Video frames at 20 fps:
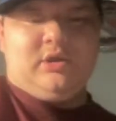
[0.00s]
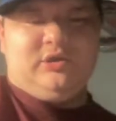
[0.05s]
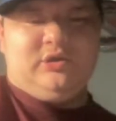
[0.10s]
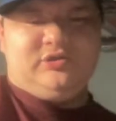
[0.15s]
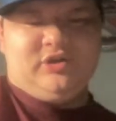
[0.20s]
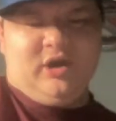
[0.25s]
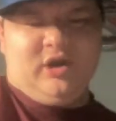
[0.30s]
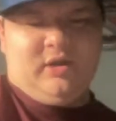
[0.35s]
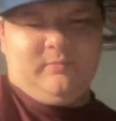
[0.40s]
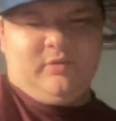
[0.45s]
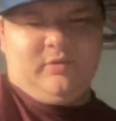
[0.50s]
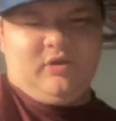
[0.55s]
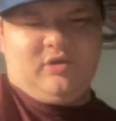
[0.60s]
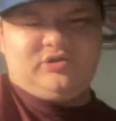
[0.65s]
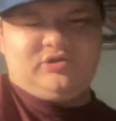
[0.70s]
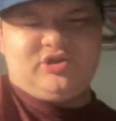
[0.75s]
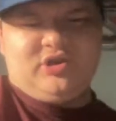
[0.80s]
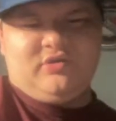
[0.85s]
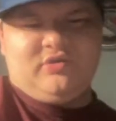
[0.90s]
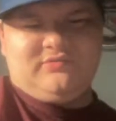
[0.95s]
John
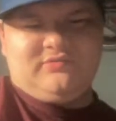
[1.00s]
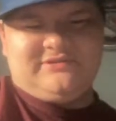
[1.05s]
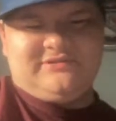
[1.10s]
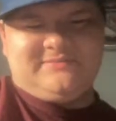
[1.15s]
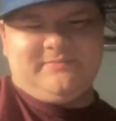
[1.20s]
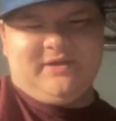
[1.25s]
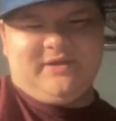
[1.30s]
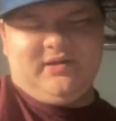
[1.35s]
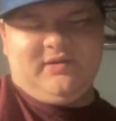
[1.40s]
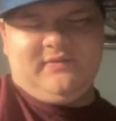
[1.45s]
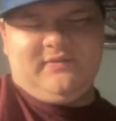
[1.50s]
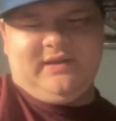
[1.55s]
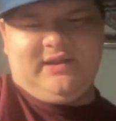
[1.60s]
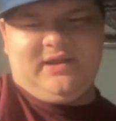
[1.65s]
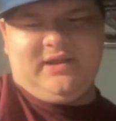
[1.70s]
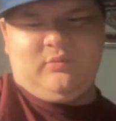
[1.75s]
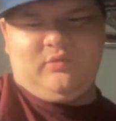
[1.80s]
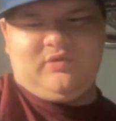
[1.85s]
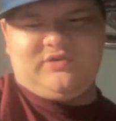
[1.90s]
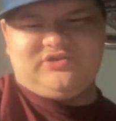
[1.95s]
Paul Jones, Better Than
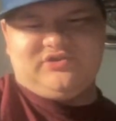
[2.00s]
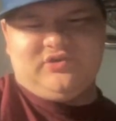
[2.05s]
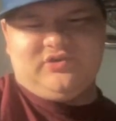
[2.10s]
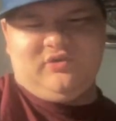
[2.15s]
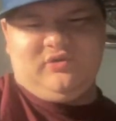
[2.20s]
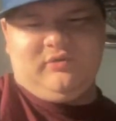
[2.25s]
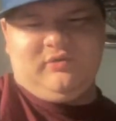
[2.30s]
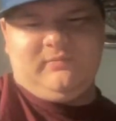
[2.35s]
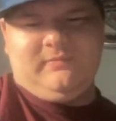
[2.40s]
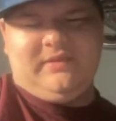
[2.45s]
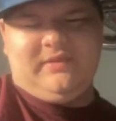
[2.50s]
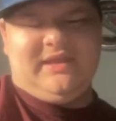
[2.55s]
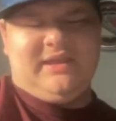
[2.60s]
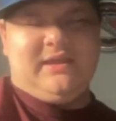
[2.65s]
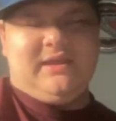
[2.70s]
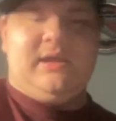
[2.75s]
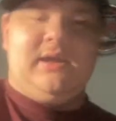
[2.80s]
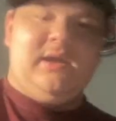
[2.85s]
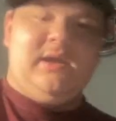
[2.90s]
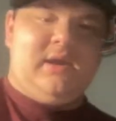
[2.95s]
Entwistle.
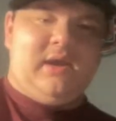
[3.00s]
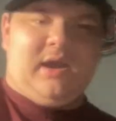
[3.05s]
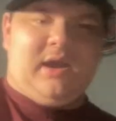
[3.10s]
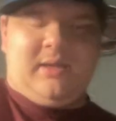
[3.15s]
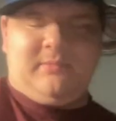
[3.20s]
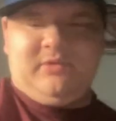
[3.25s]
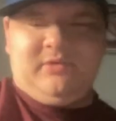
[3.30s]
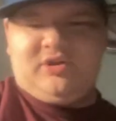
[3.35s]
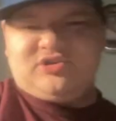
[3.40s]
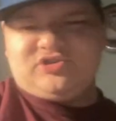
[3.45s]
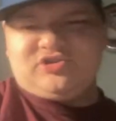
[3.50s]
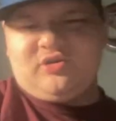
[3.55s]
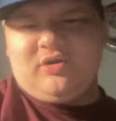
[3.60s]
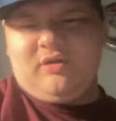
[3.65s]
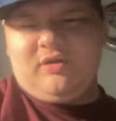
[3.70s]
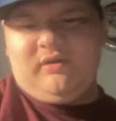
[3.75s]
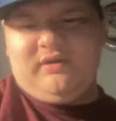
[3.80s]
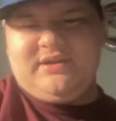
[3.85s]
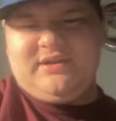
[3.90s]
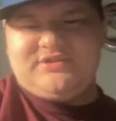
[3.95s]
I'm going to
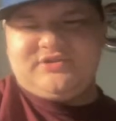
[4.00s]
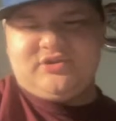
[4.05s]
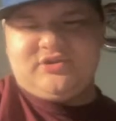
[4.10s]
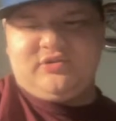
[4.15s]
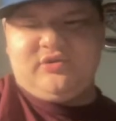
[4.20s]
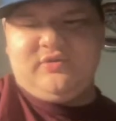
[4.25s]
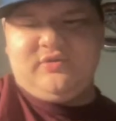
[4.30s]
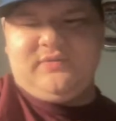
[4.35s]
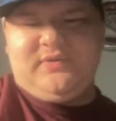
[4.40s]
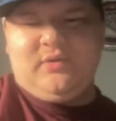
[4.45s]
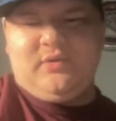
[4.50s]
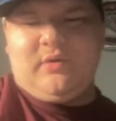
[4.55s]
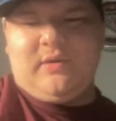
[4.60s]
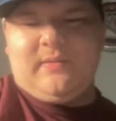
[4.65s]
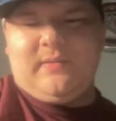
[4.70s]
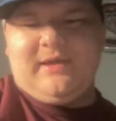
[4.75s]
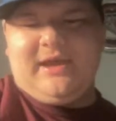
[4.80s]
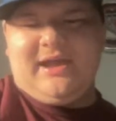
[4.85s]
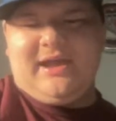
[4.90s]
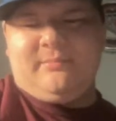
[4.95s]
strongly disagree with you
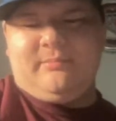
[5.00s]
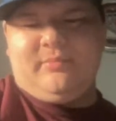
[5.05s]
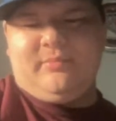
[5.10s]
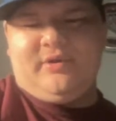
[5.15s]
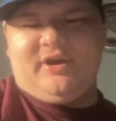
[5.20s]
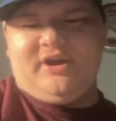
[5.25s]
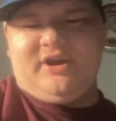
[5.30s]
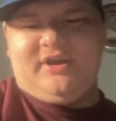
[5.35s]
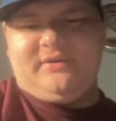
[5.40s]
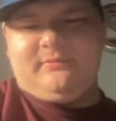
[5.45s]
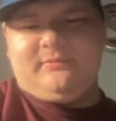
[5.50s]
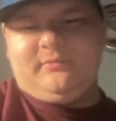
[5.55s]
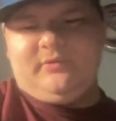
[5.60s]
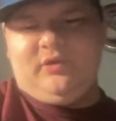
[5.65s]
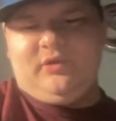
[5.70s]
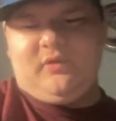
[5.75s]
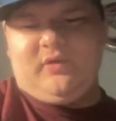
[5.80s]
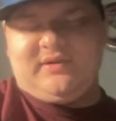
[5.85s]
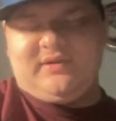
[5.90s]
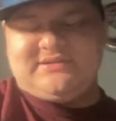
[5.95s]
on that, but
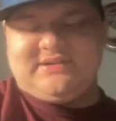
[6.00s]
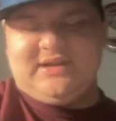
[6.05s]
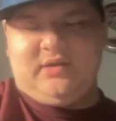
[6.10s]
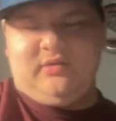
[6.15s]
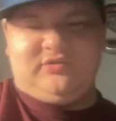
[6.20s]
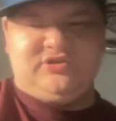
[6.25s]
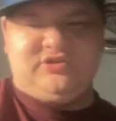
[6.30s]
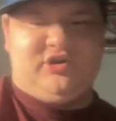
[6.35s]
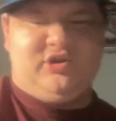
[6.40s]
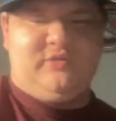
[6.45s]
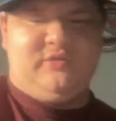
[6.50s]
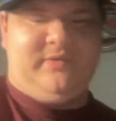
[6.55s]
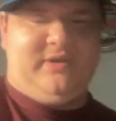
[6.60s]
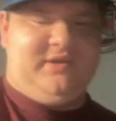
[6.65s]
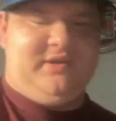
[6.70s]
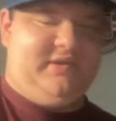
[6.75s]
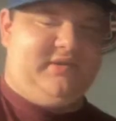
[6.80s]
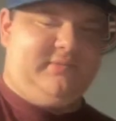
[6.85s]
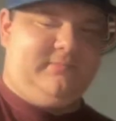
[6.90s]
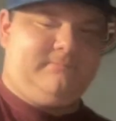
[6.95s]
you are entitled to your
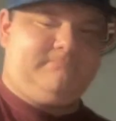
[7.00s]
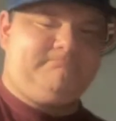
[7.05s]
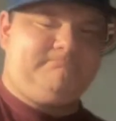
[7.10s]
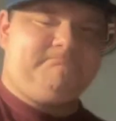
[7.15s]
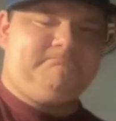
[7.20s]
opinion.